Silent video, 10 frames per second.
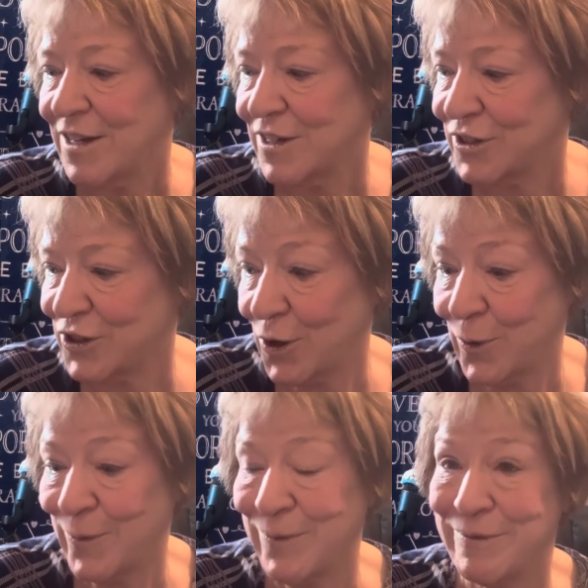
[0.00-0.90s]

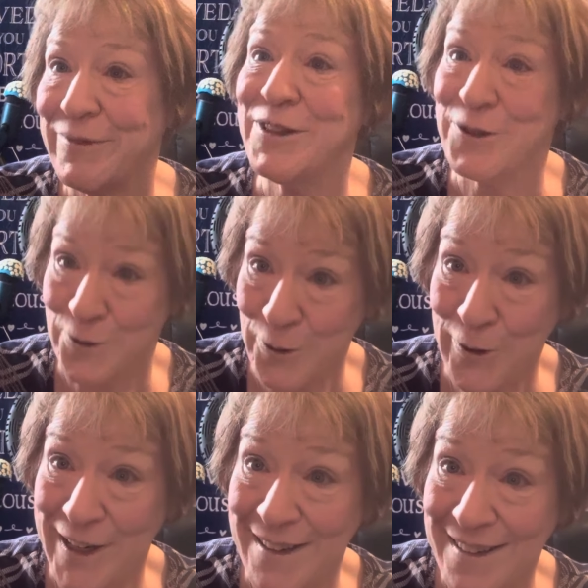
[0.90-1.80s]
So,
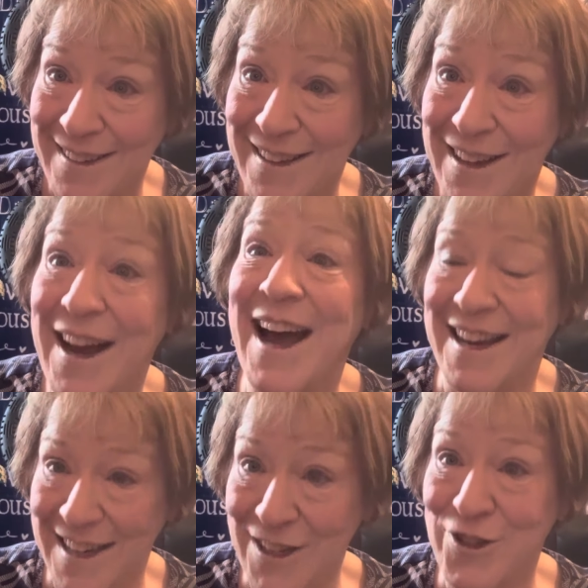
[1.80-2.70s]
sorry, I
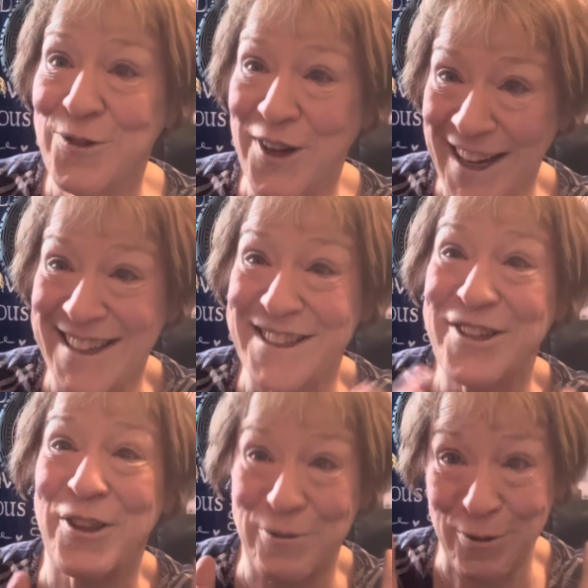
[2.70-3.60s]
need you guys
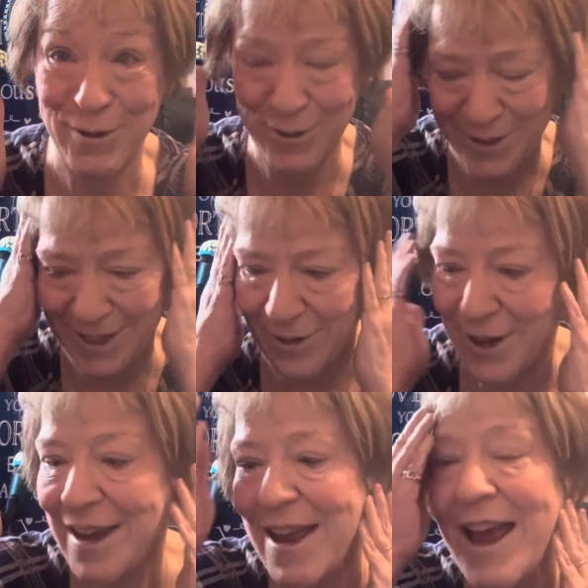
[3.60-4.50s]
to throw those out.
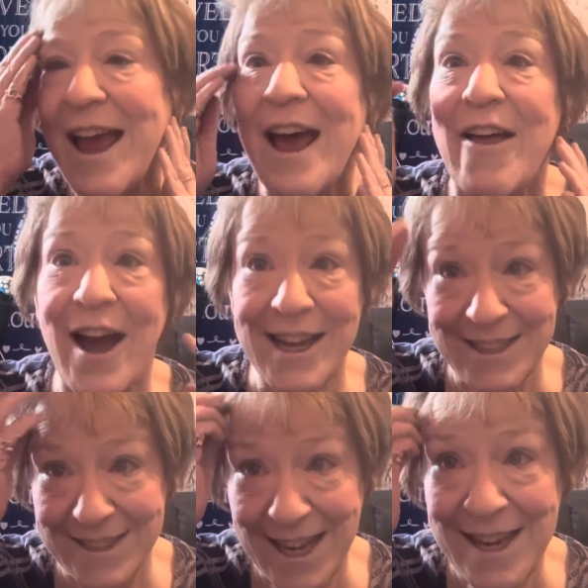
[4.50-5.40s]
I
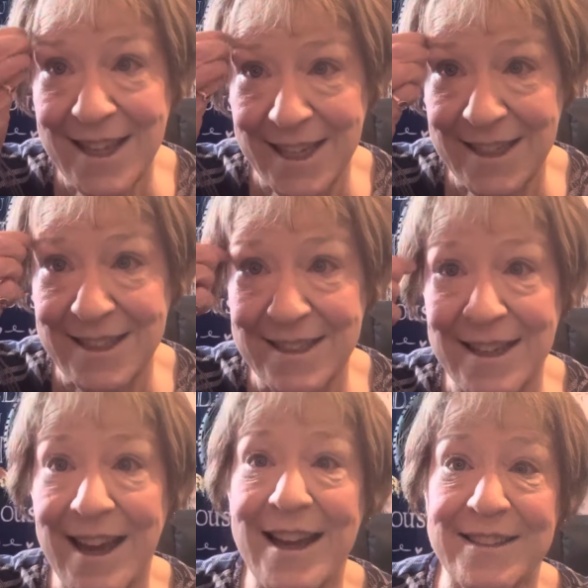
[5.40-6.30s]
say this
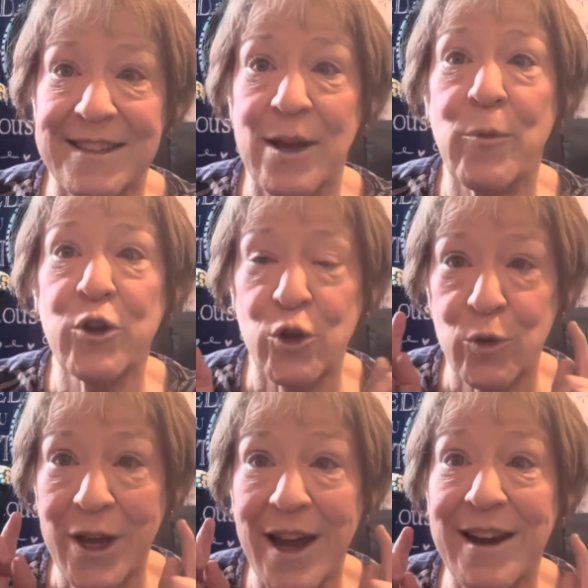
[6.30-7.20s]
as someone
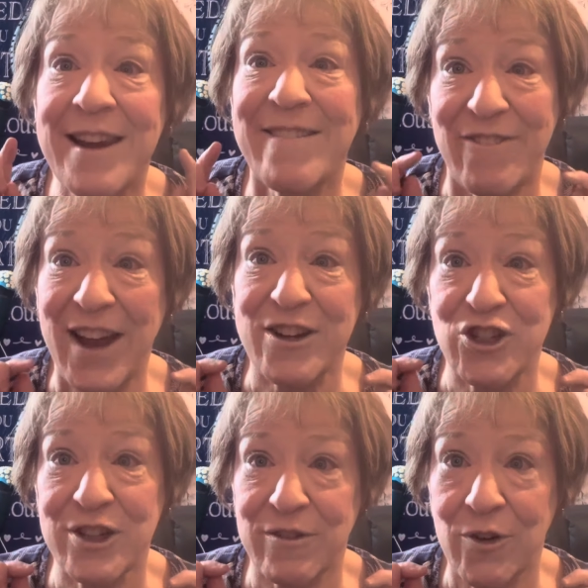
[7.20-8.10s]
who got an
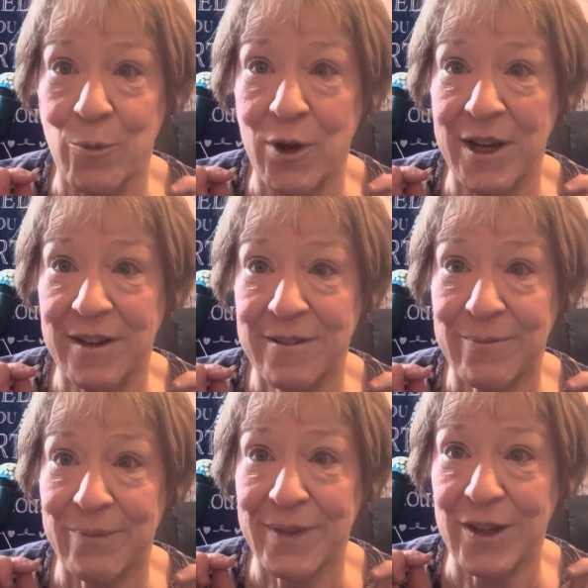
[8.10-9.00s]
infection from one,
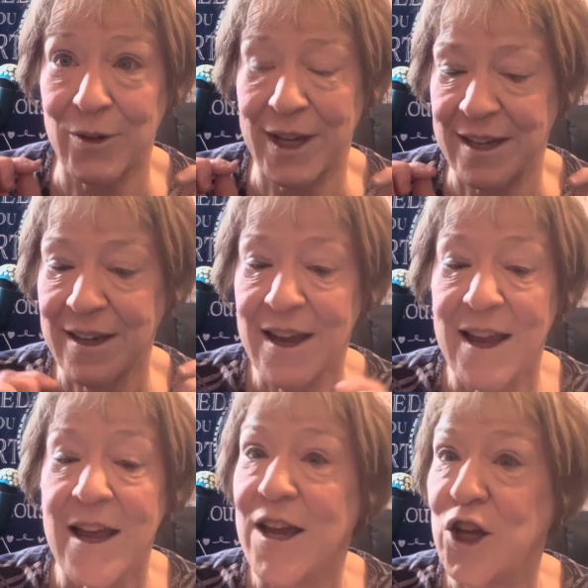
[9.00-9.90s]
okay?
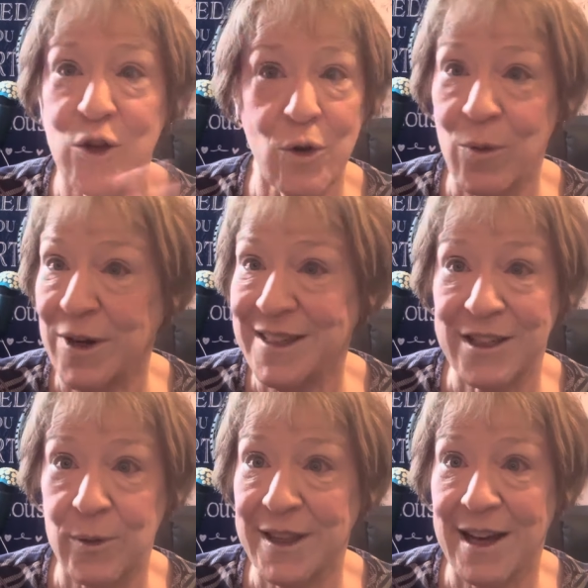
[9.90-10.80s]
You don't want to
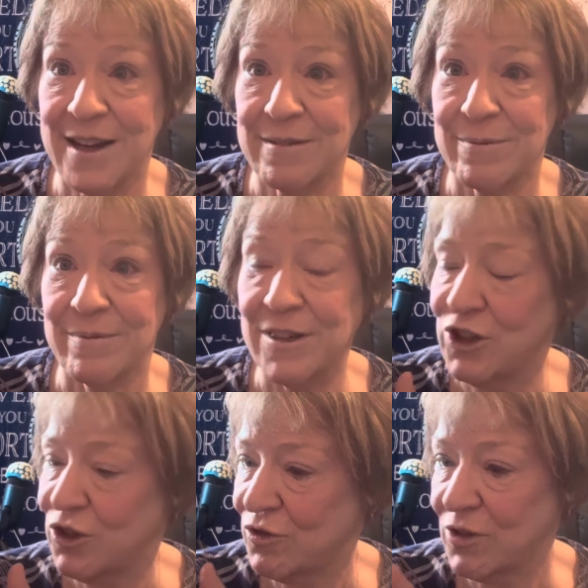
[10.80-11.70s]
deal with that.
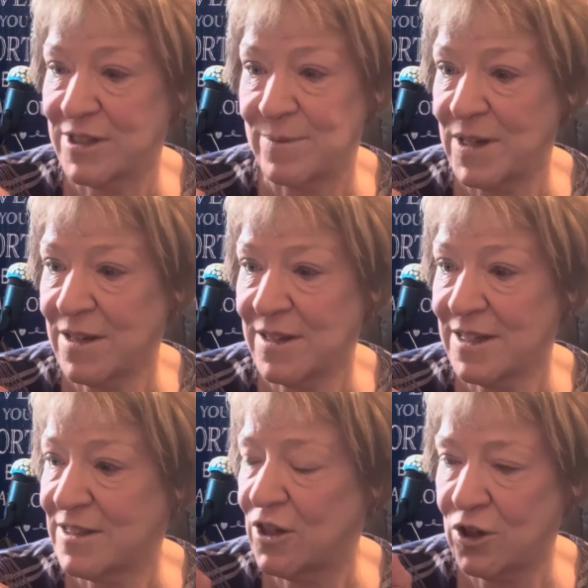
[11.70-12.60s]
Trust me on
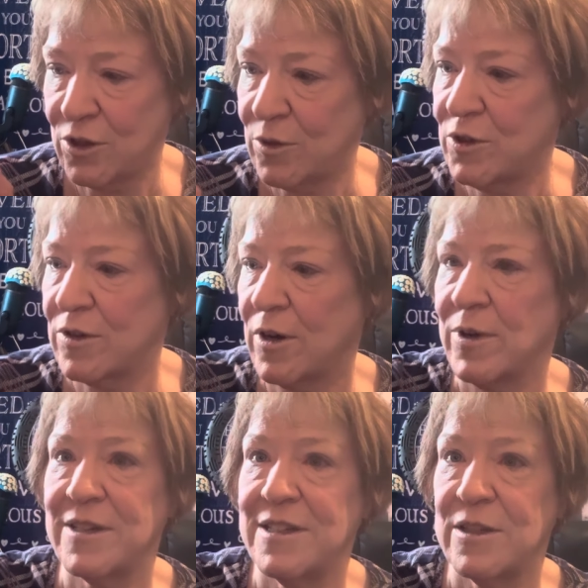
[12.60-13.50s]
this, you do not
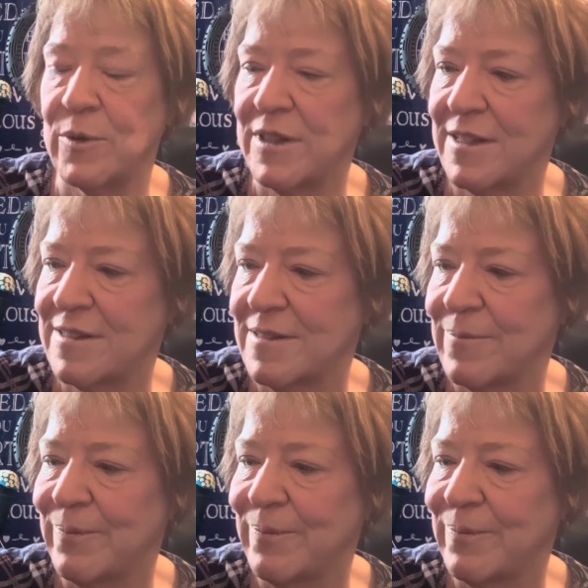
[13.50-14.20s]
want to deal with this.